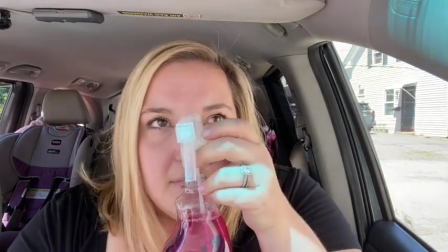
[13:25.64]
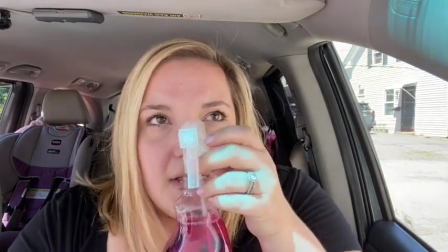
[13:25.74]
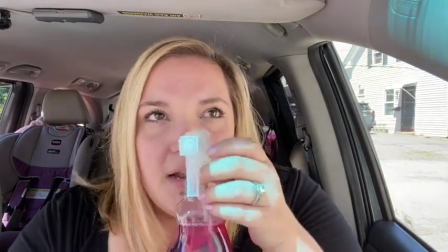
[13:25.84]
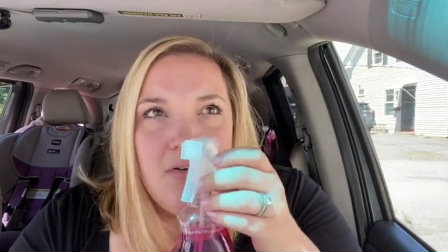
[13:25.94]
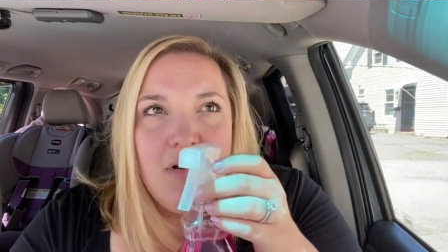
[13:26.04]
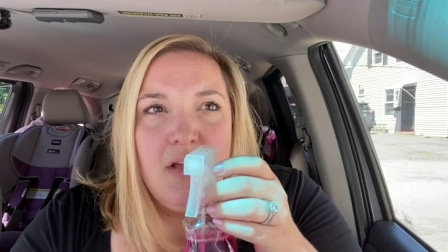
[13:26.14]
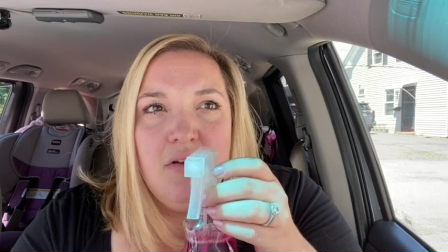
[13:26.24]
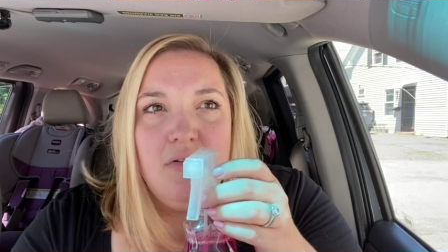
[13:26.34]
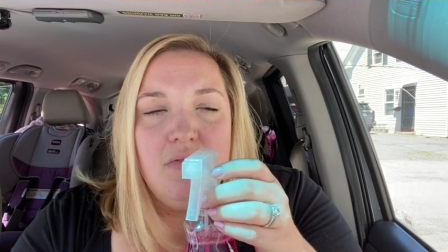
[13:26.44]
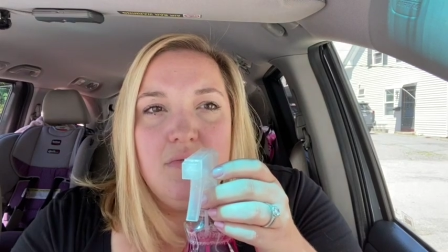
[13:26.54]
I don't
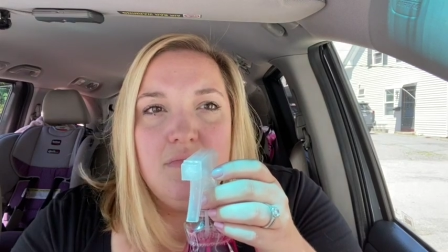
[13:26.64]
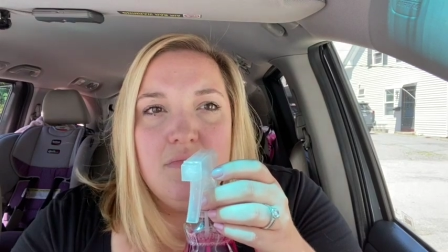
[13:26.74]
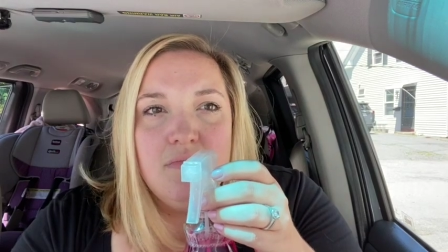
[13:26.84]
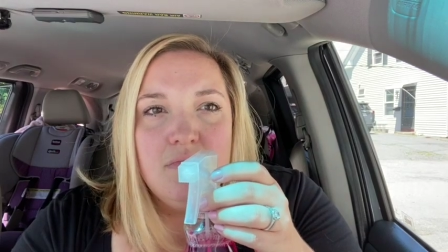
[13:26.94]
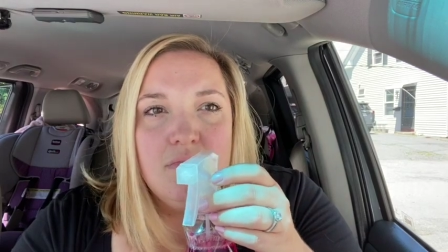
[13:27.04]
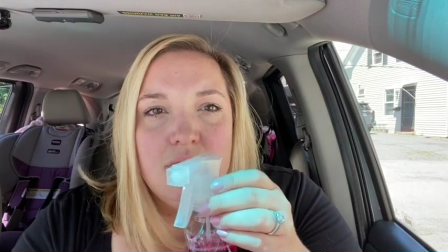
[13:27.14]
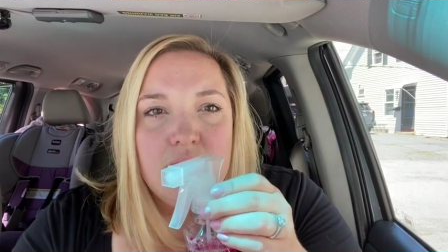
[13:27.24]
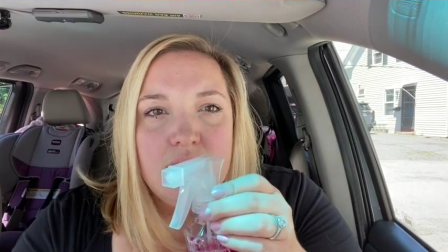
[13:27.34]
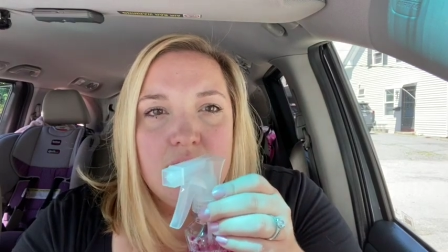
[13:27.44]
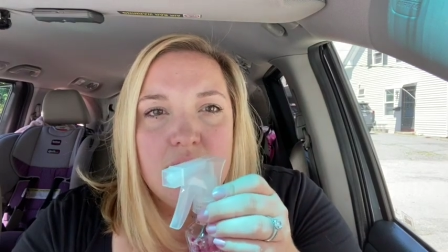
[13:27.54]
know,
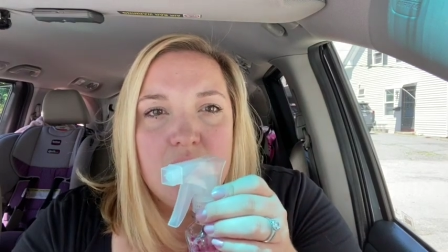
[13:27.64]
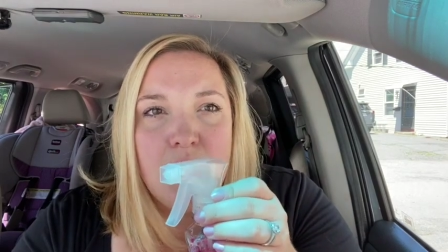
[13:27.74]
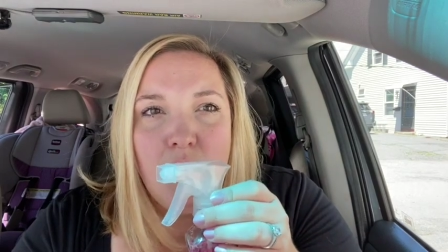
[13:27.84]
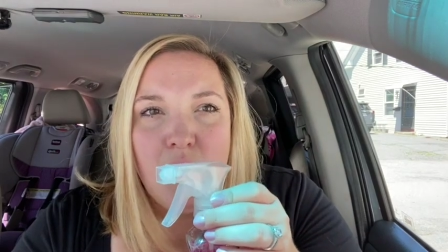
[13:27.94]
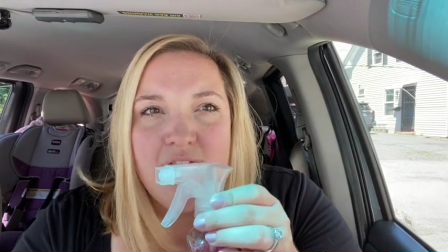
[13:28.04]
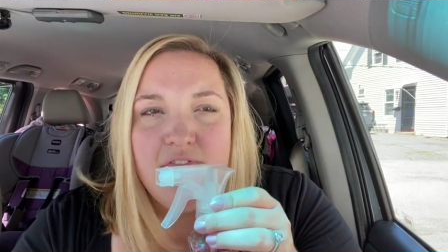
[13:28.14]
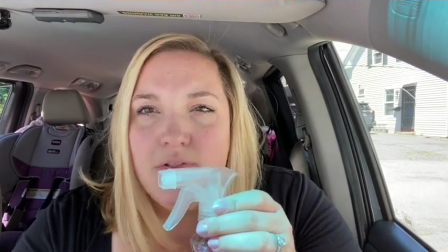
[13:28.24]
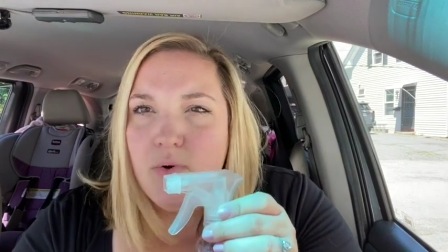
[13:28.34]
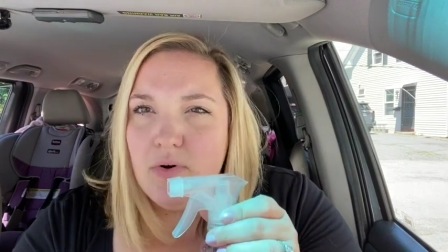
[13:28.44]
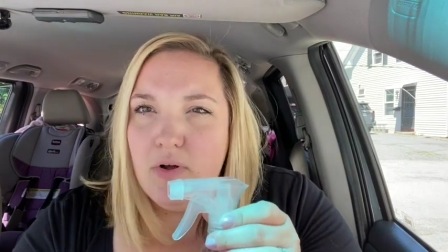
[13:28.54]
more
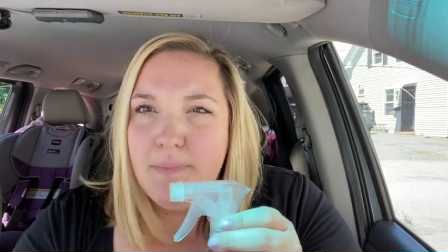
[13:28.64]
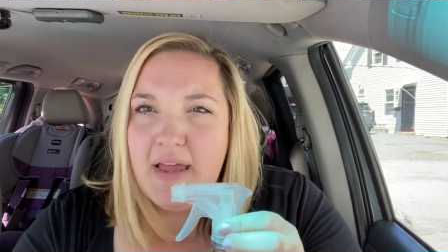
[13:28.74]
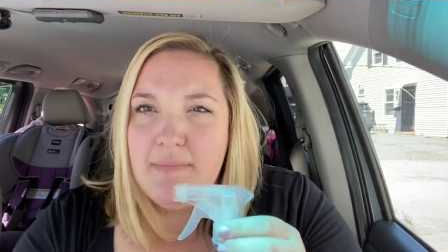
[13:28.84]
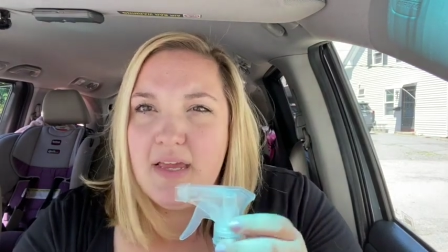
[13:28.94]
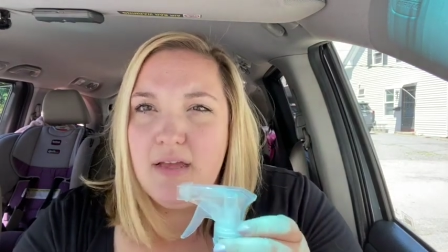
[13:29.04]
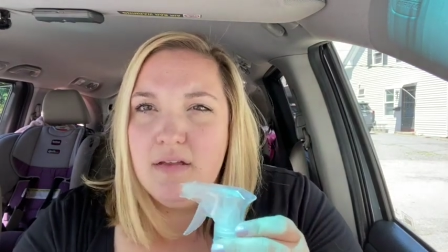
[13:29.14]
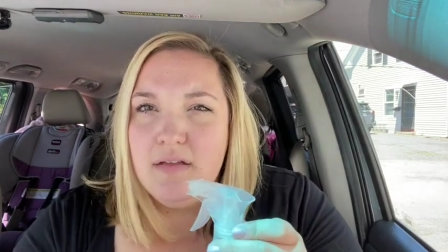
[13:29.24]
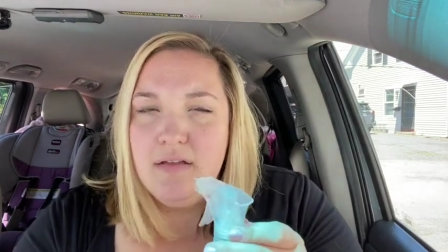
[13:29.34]
floral maybe.